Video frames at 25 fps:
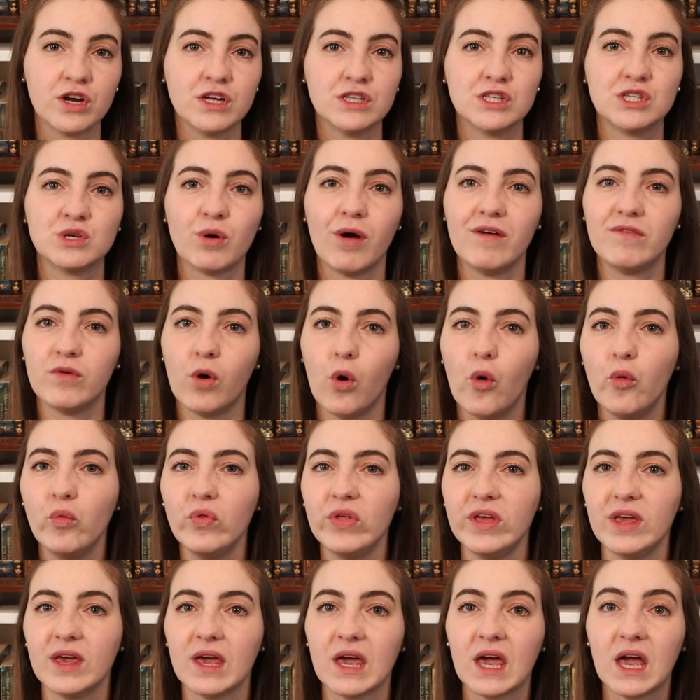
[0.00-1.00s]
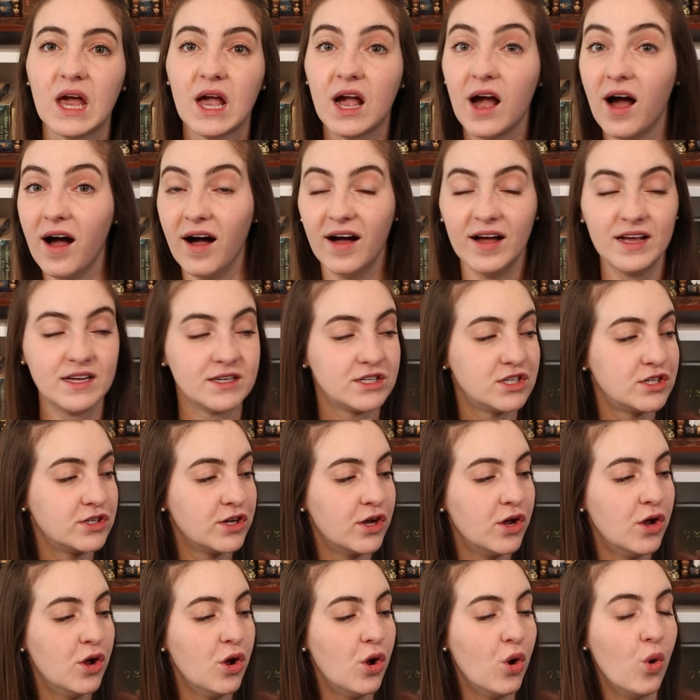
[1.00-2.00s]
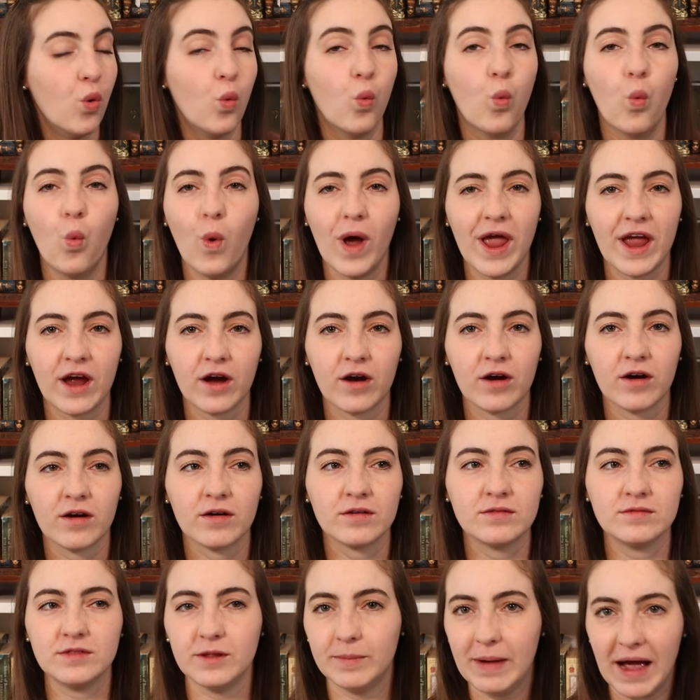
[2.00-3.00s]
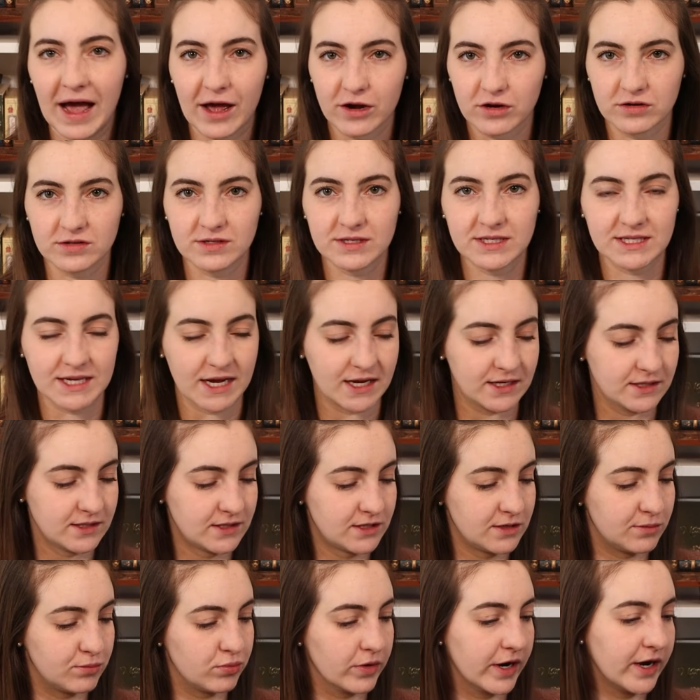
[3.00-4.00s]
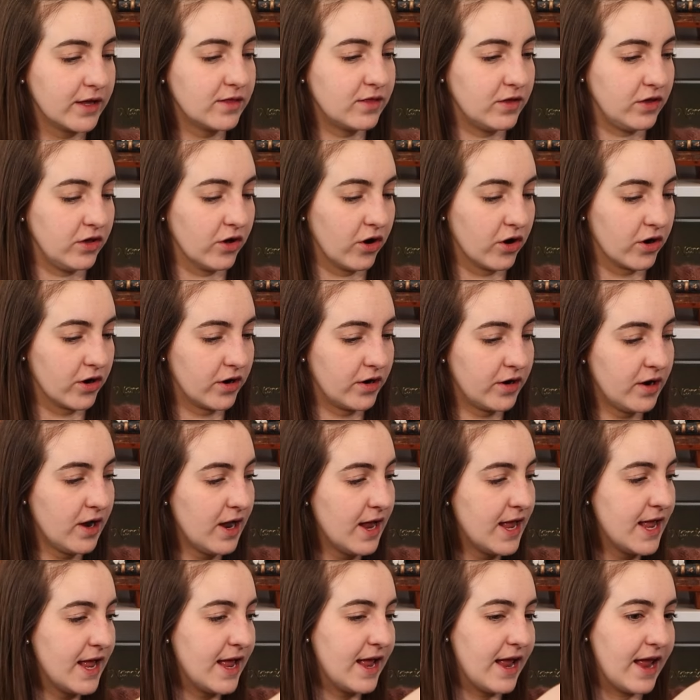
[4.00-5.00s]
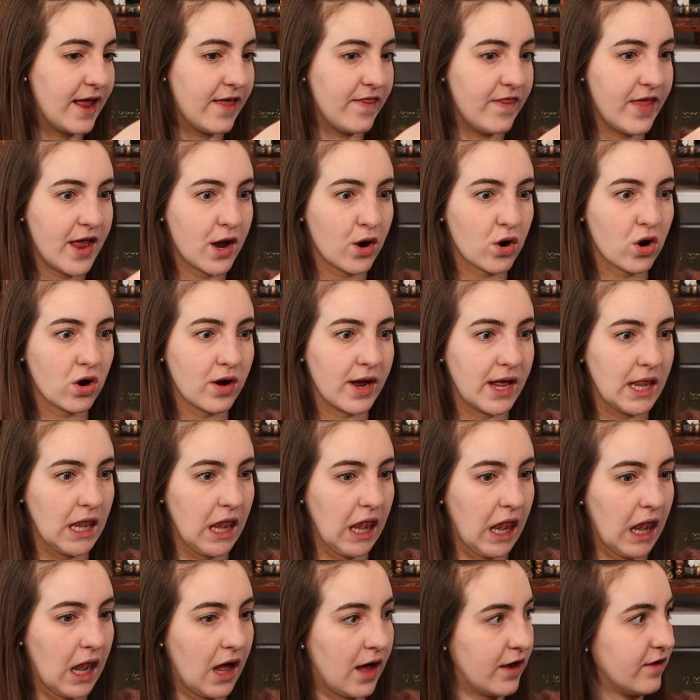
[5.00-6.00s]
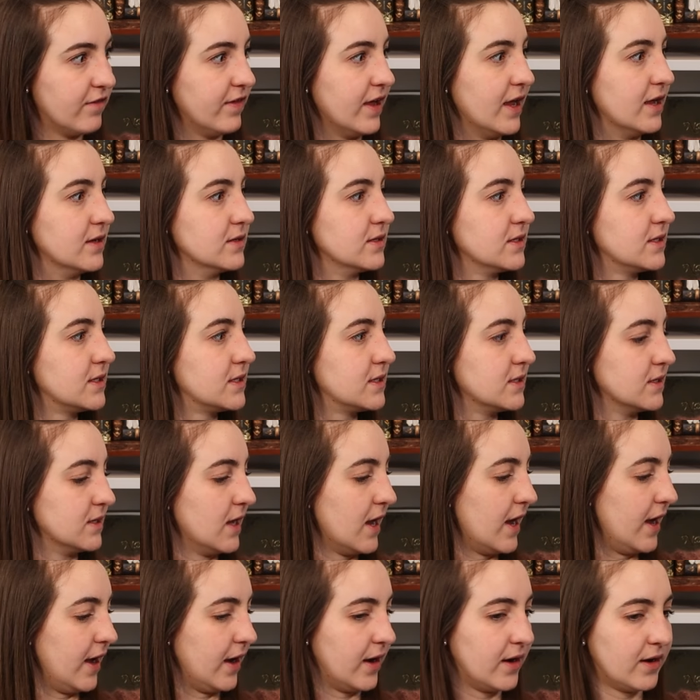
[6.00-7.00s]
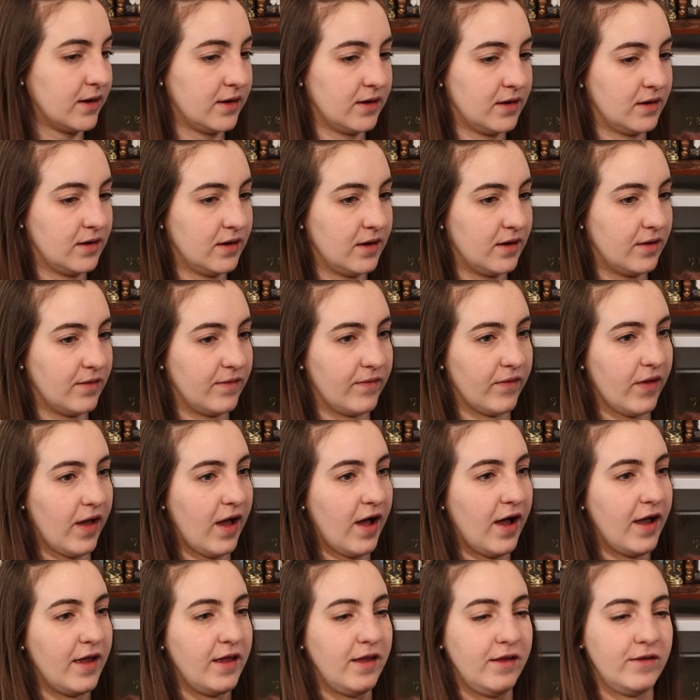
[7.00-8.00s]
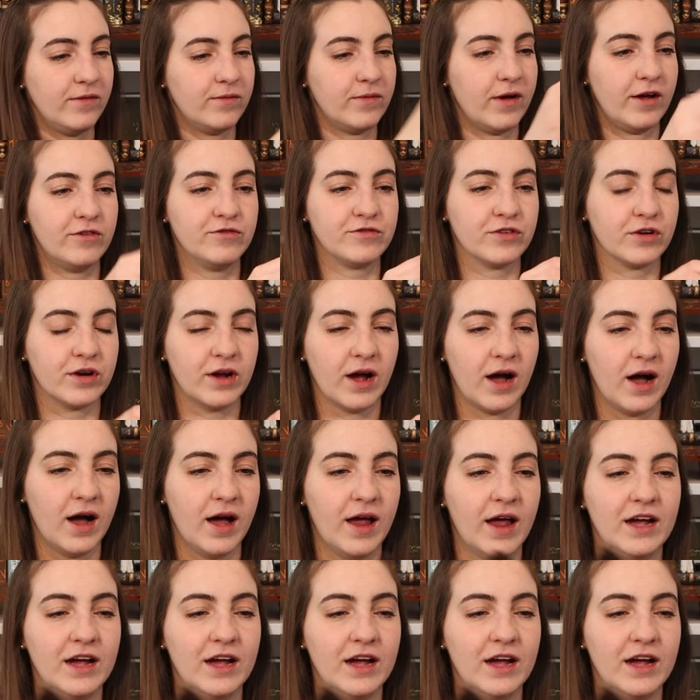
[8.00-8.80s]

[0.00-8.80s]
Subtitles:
And so I've only cut where the pattern says to break the yarn, and there are a lot of ends. Like, I forgot.